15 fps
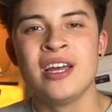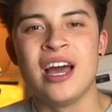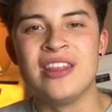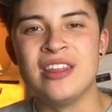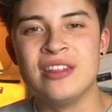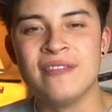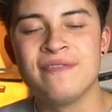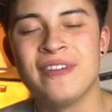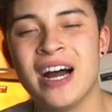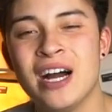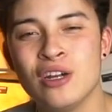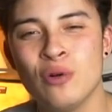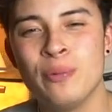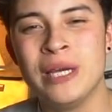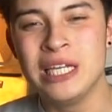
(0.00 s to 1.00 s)
And then the
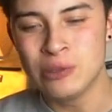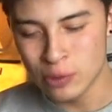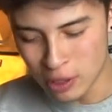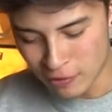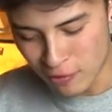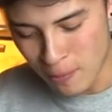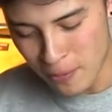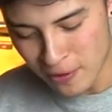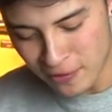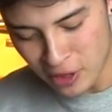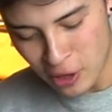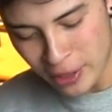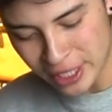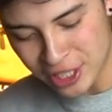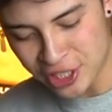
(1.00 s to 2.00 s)
final piece we got from
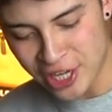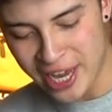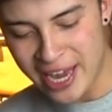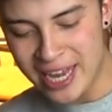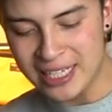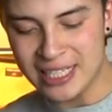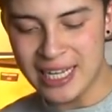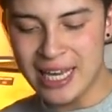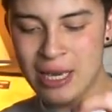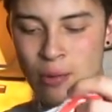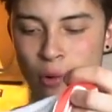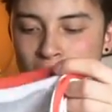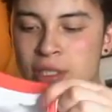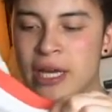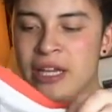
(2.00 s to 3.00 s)
Buffalo Exchange, it
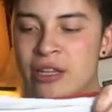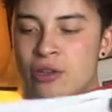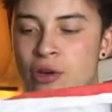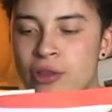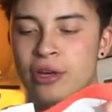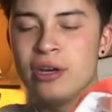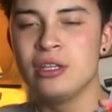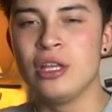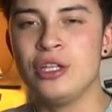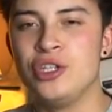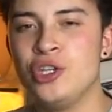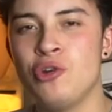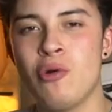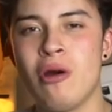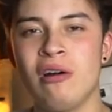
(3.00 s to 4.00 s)
was another, the
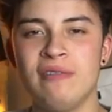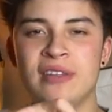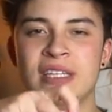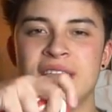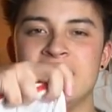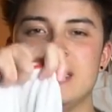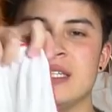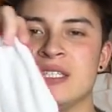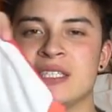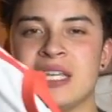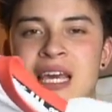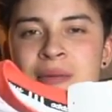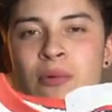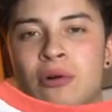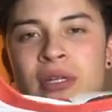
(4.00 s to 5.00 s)
duo of the Adidas
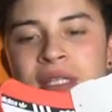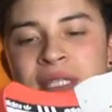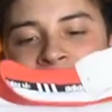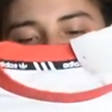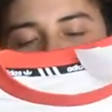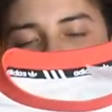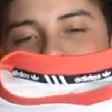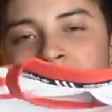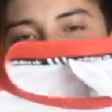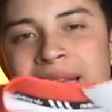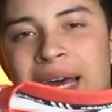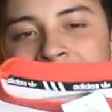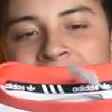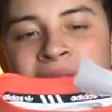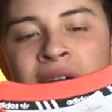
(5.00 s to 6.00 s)
skateboarding tees right
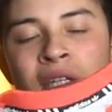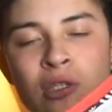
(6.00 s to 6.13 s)
there.